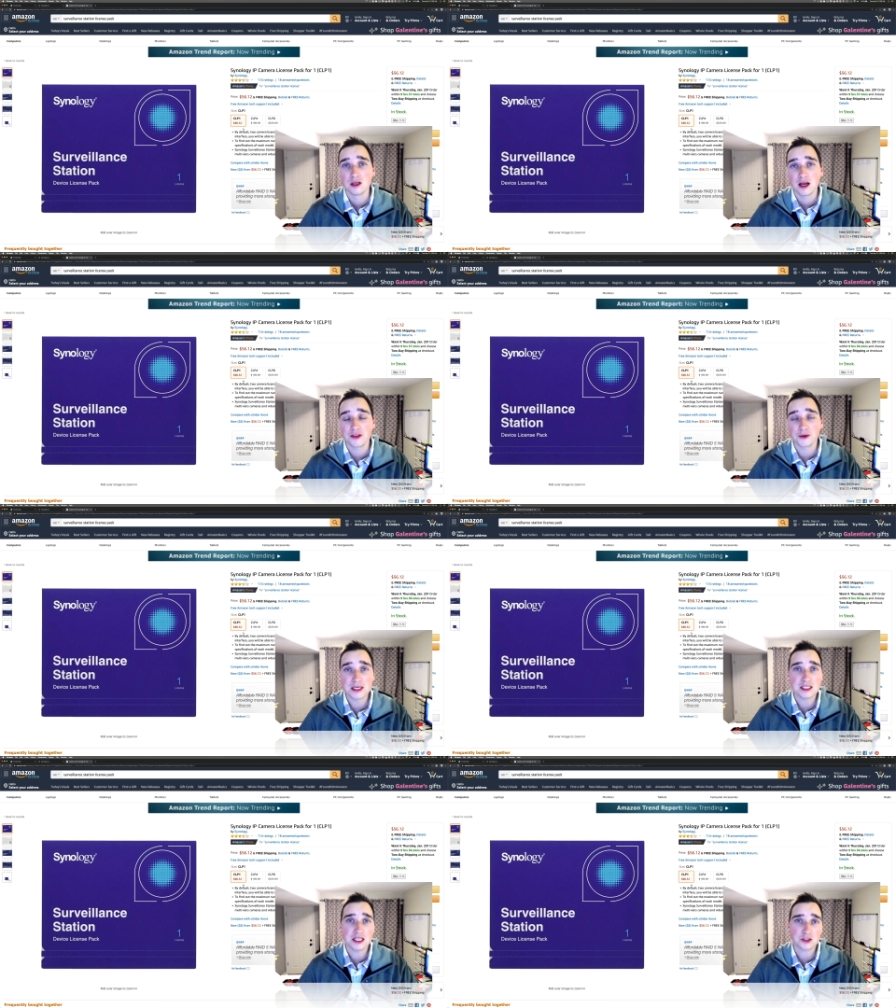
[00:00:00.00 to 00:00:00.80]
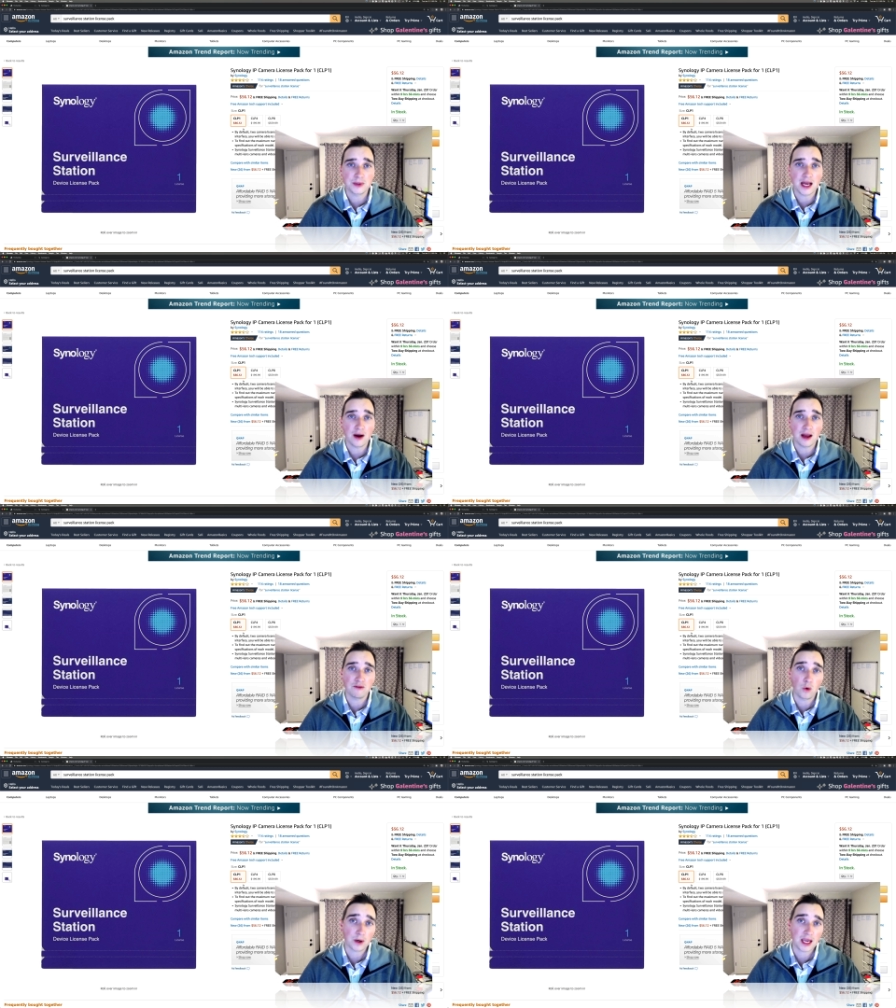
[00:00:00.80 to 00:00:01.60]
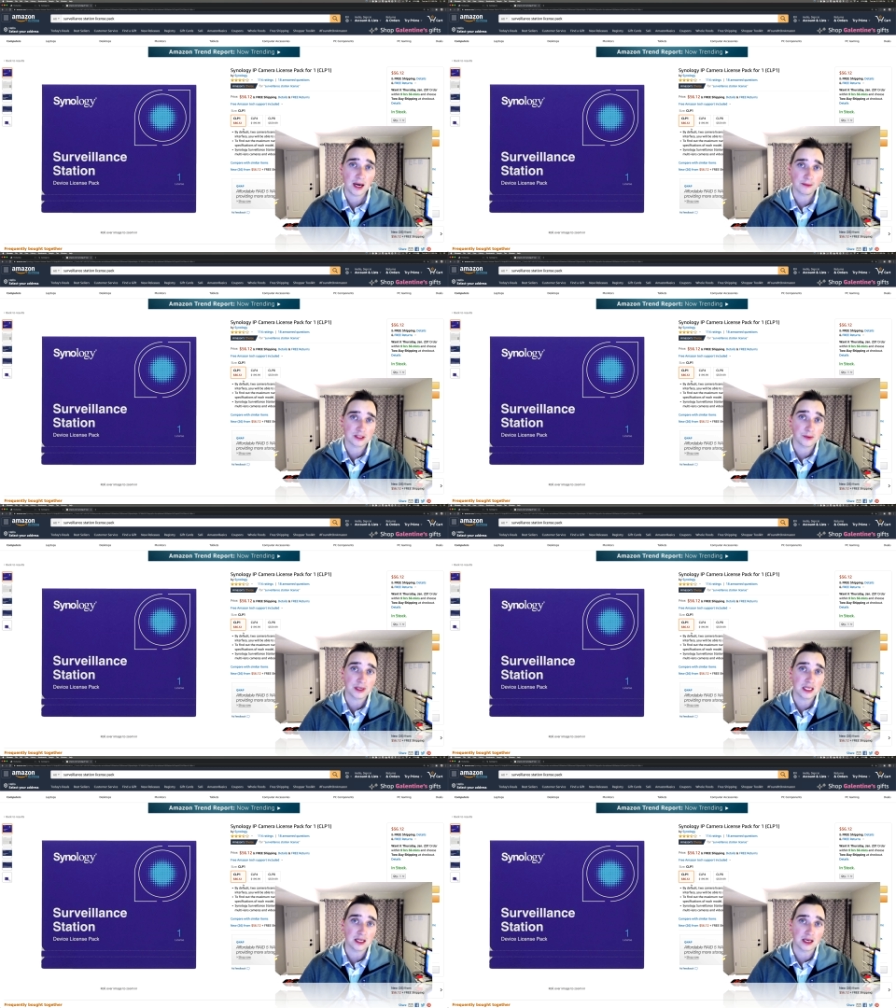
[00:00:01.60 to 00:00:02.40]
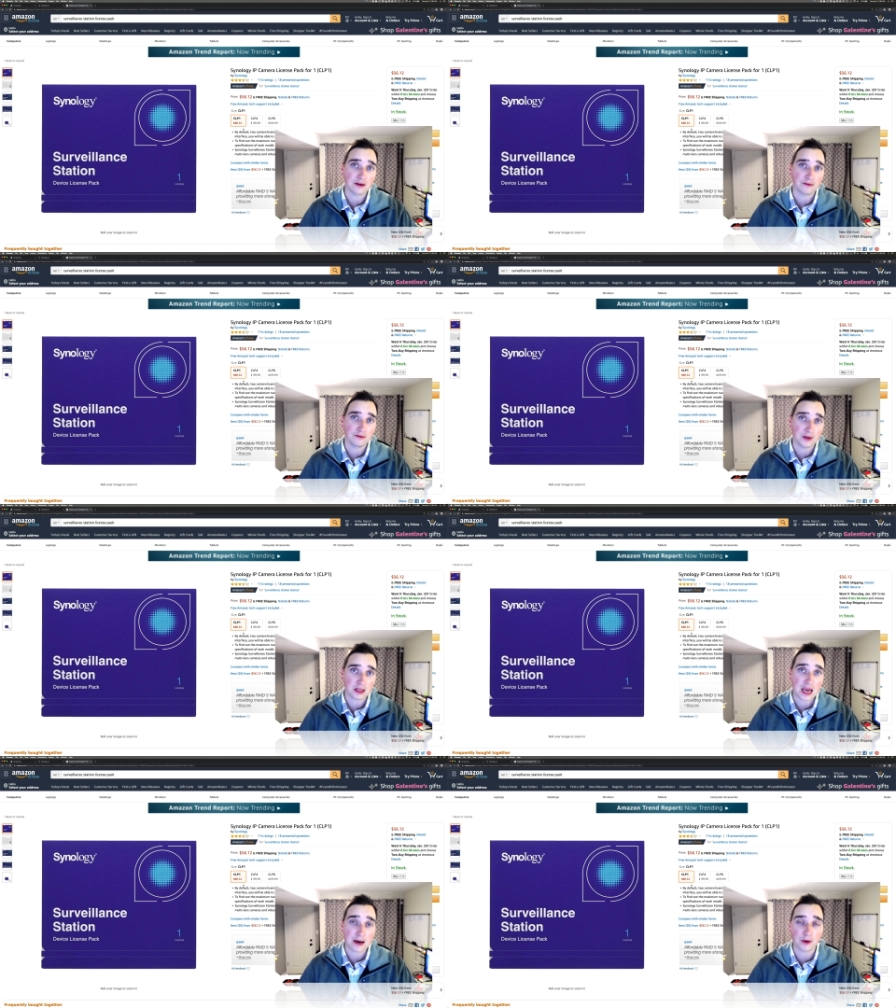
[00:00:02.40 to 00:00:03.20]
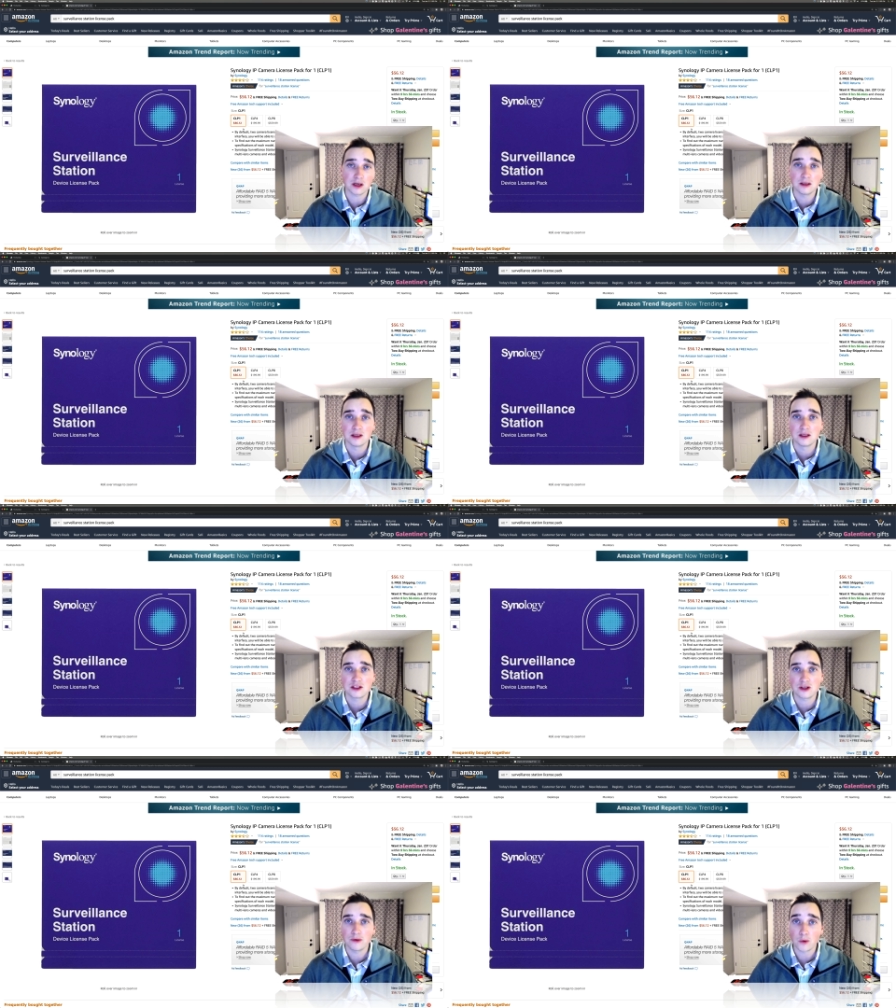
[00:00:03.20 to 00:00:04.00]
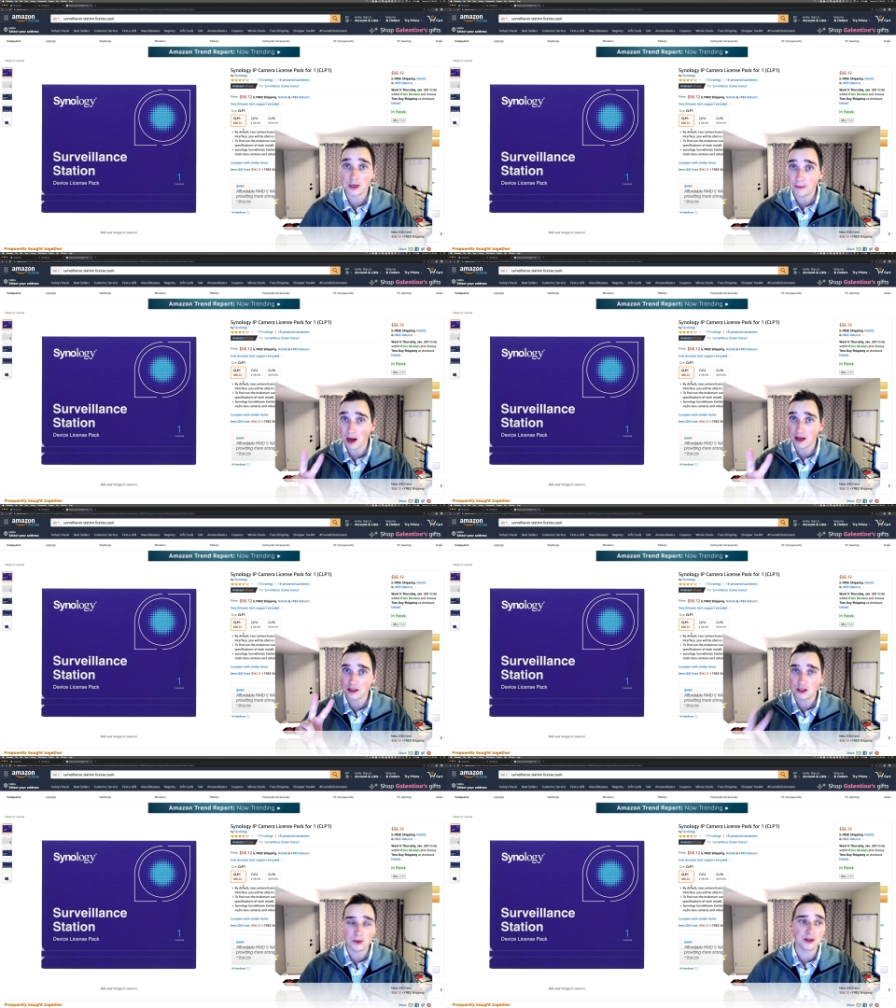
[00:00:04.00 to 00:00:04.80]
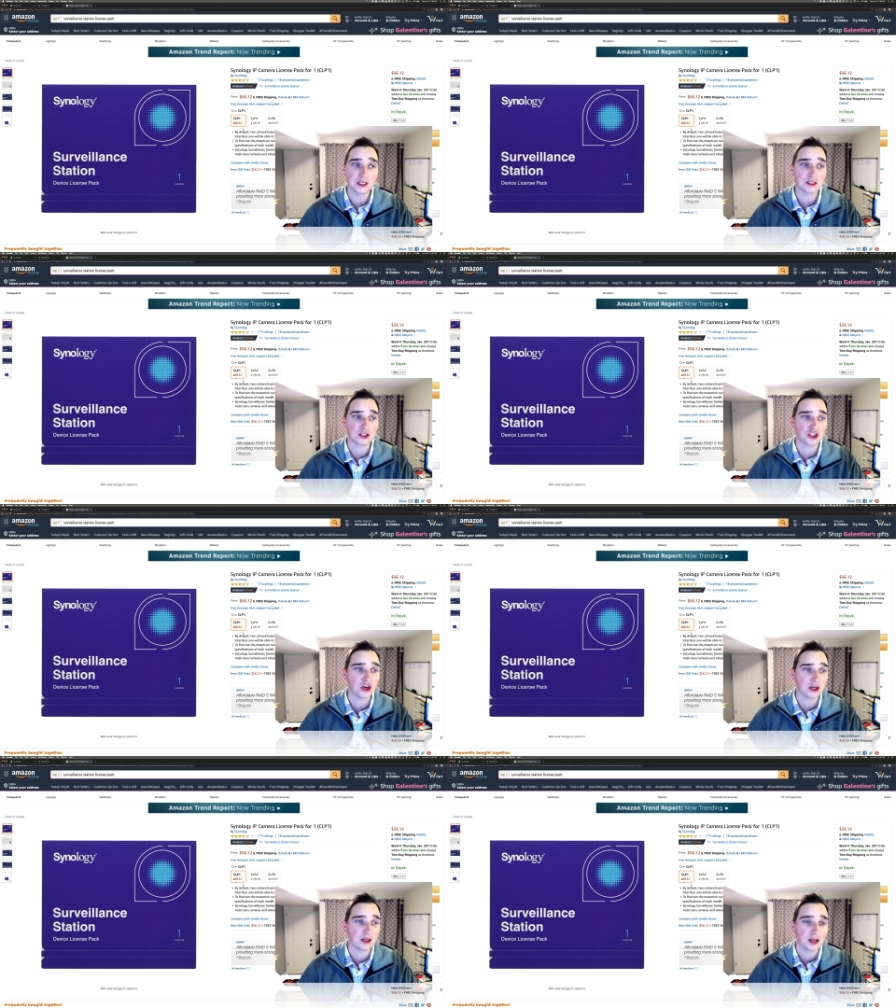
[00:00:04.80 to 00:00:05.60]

And the reason is we now have four cameras and we need a fifth camera. So I've already bought two of these to start.